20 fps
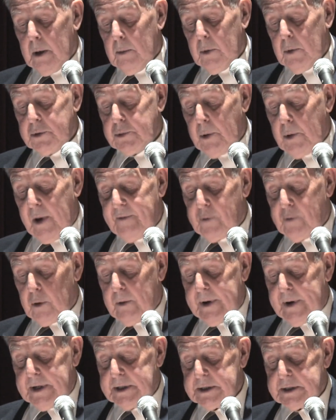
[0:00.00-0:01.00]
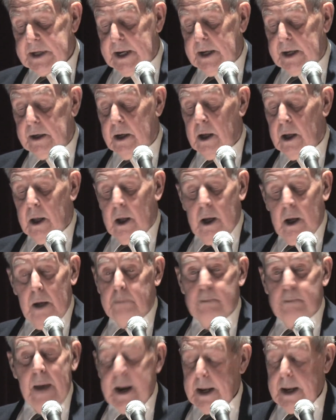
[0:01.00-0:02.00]
which we have already seen,
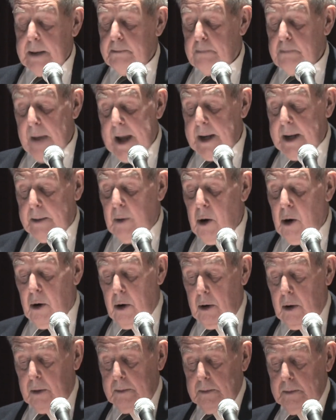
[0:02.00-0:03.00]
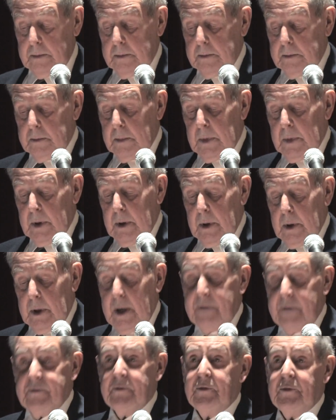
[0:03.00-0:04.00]
and many, many more.
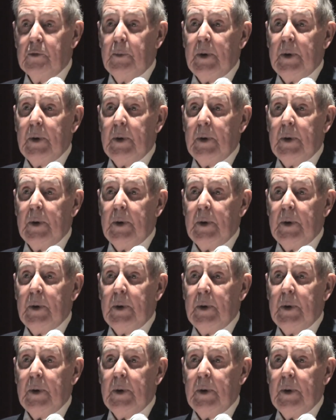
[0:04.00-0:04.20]
Even for